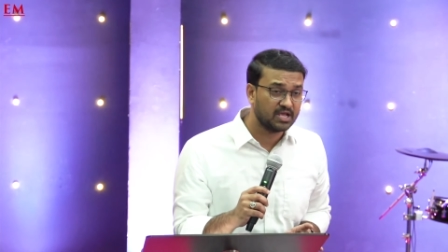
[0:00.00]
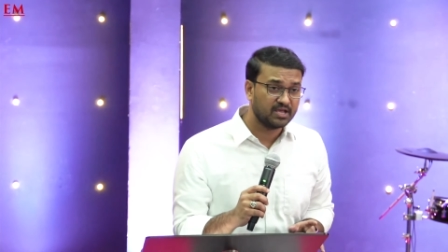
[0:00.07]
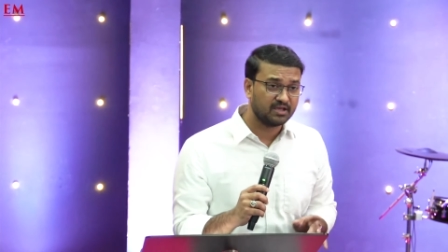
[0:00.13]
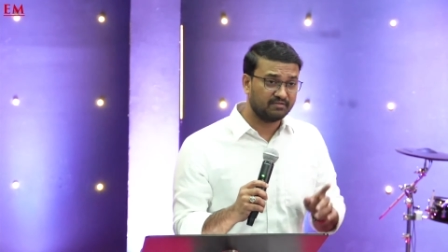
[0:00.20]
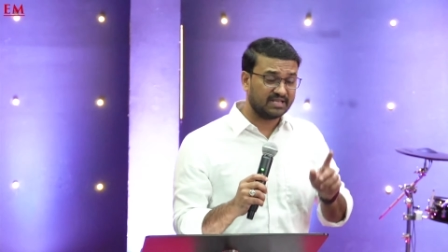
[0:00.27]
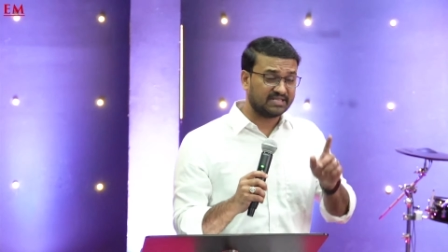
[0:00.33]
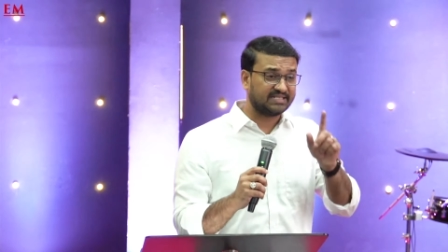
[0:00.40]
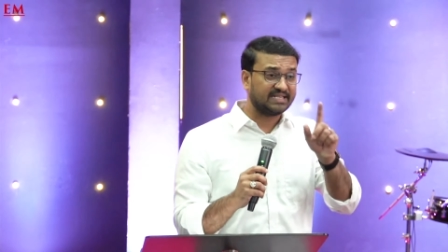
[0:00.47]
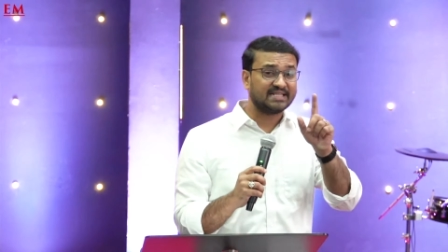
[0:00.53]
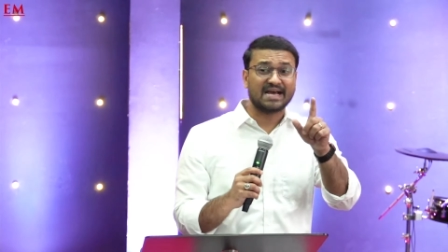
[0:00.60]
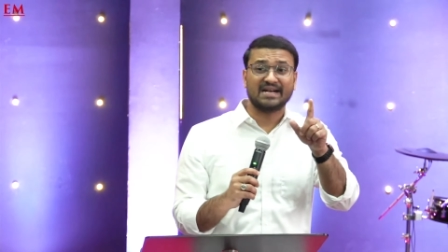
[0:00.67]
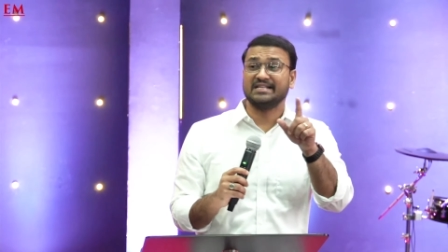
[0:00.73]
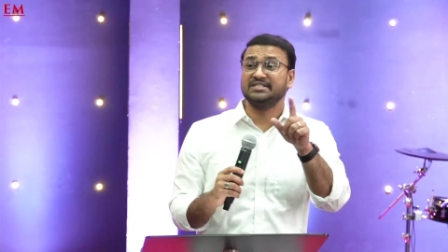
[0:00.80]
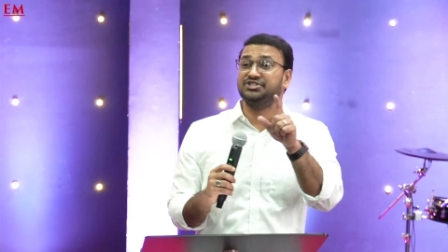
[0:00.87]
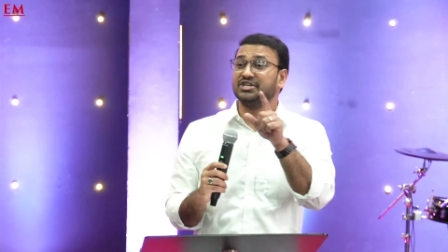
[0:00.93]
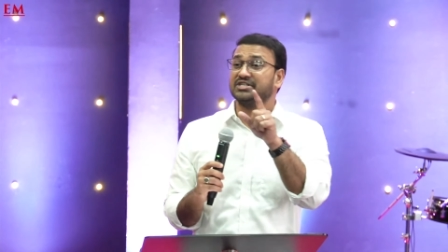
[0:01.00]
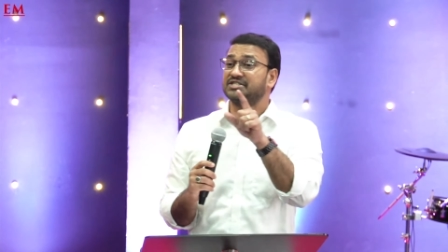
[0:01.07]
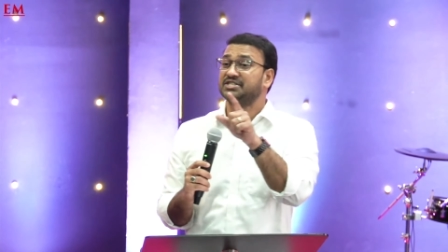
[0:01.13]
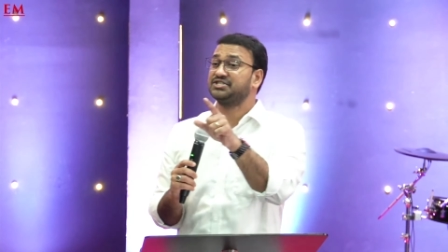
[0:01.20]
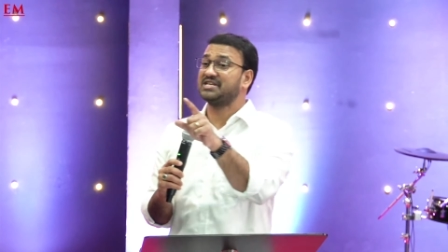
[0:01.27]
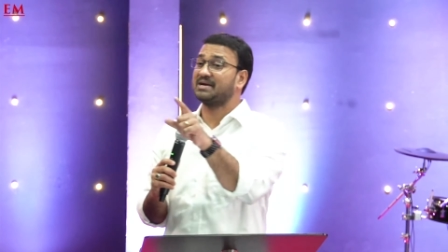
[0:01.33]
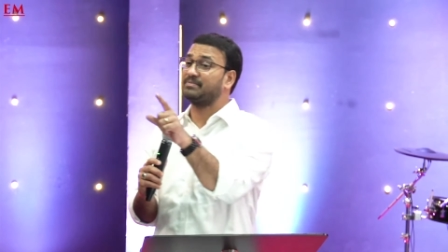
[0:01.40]
We see that in Genesis
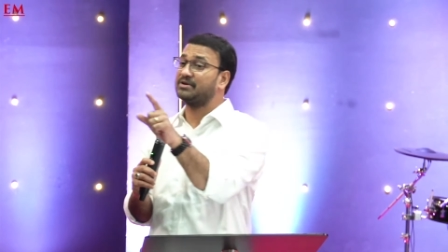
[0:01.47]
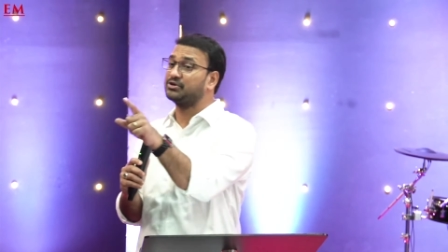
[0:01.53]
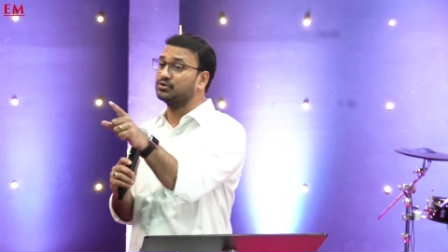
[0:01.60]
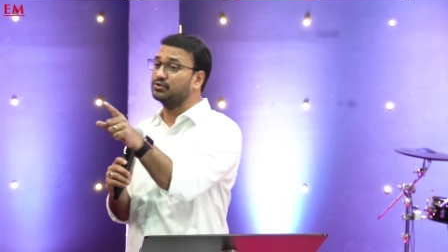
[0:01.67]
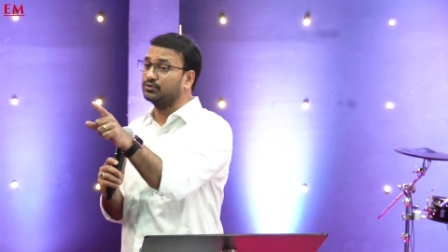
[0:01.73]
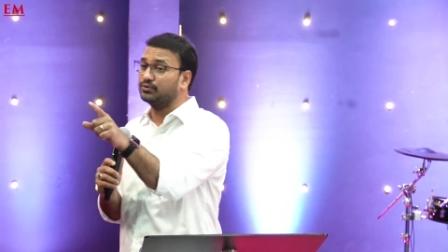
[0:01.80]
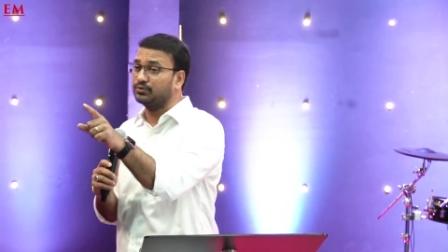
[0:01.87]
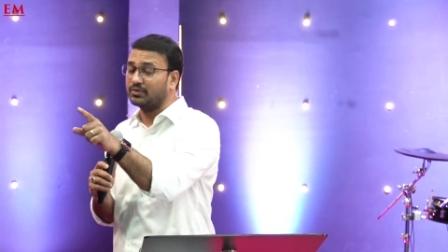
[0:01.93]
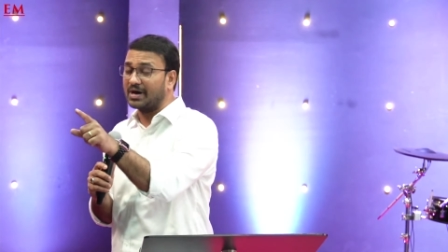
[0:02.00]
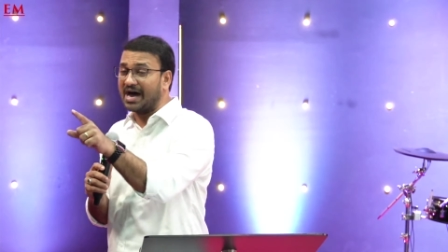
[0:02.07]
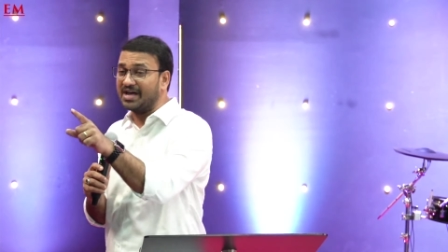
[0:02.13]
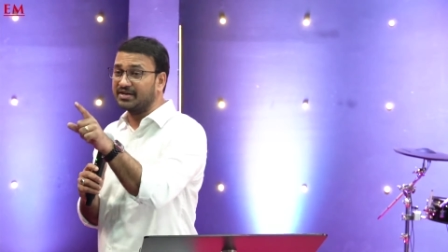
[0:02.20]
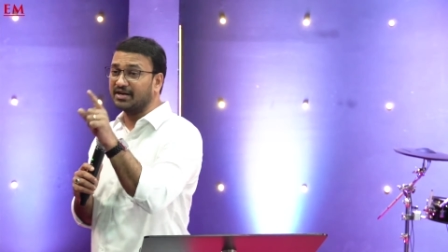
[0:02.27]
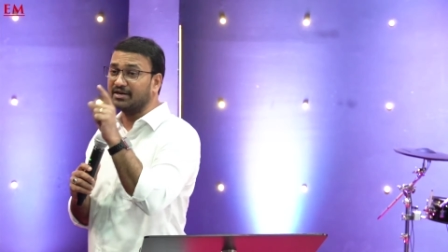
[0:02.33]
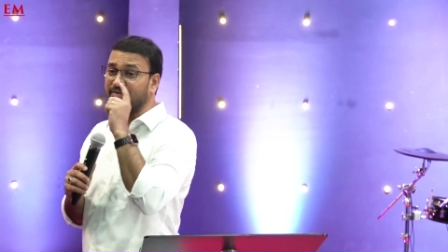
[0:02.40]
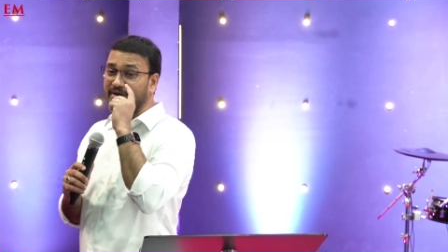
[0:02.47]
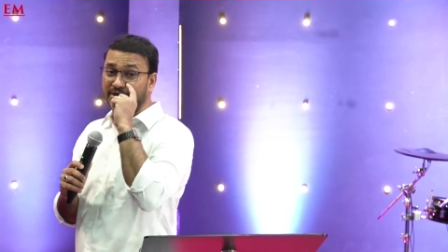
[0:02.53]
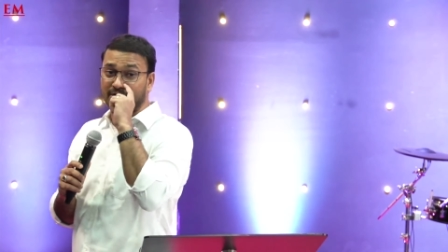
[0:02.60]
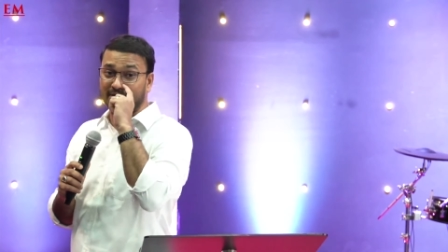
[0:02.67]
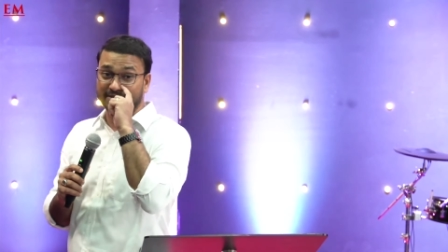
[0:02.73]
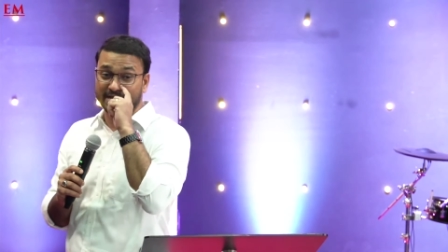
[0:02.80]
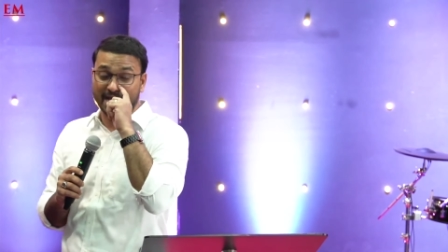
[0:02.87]
chapter two. Adikandam rendo
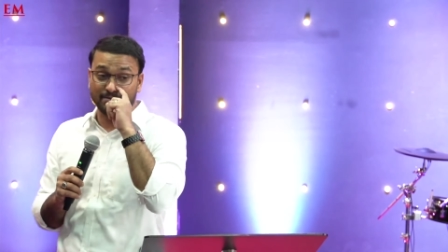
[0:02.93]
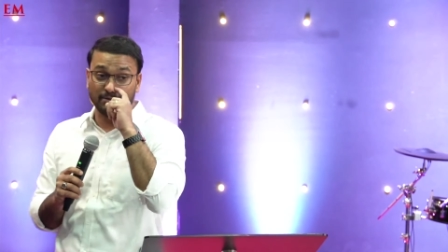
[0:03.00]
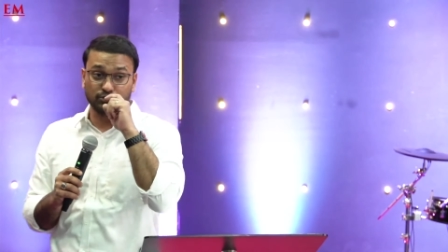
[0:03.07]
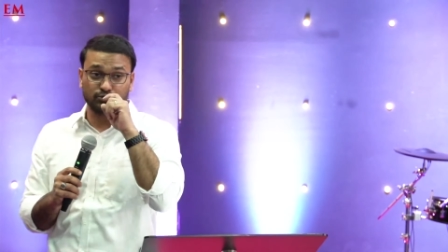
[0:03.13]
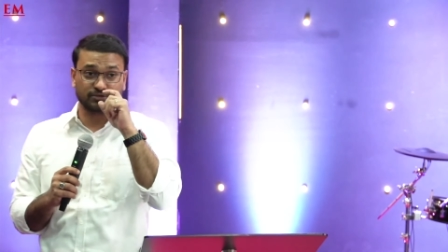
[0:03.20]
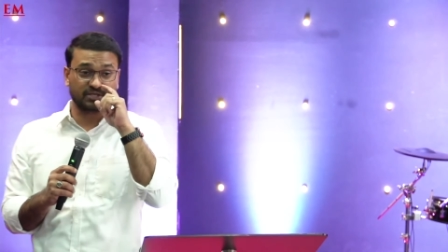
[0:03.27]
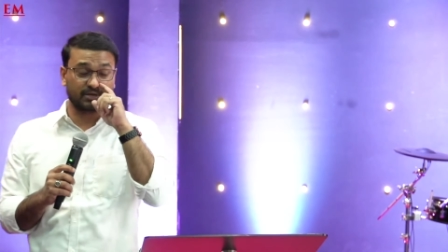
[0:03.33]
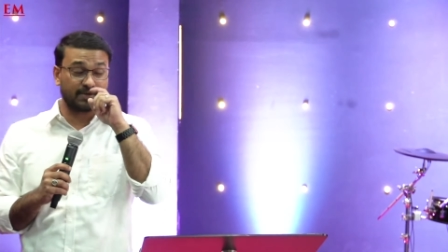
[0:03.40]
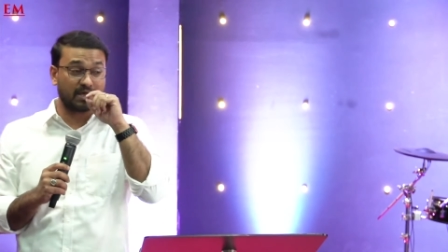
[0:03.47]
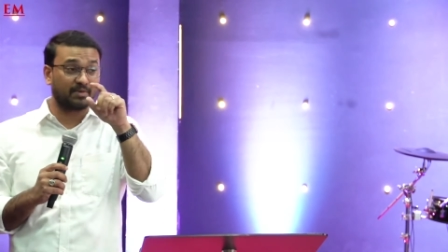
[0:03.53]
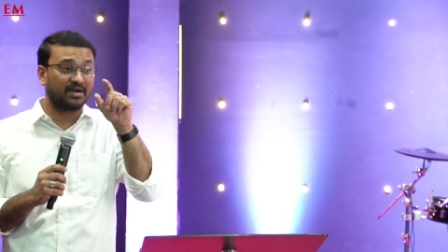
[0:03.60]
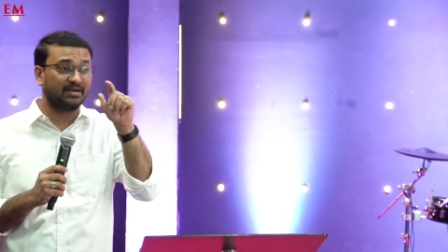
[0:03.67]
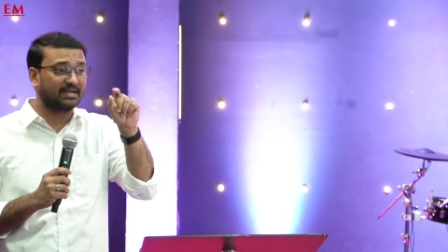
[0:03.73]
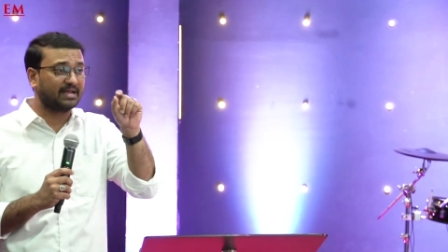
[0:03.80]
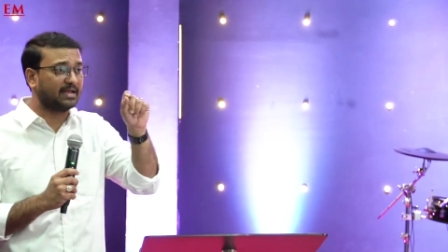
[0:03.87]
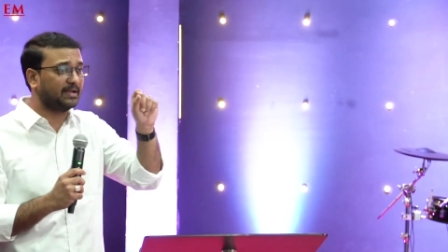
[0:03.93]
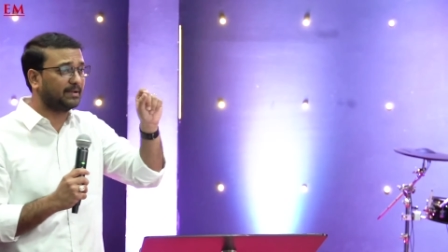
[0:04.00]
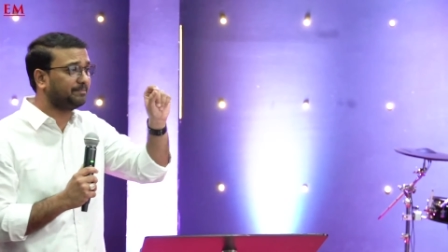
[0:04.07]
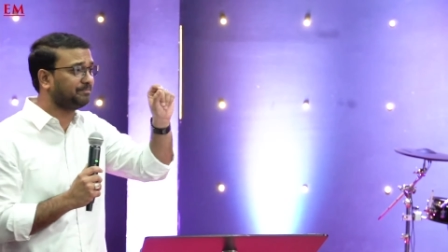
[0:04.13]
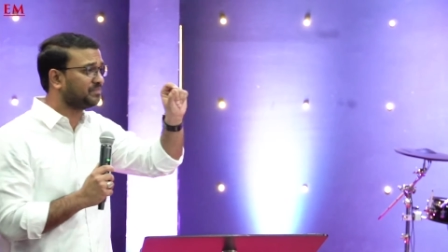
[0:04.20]
adhyayamlo chustam emanante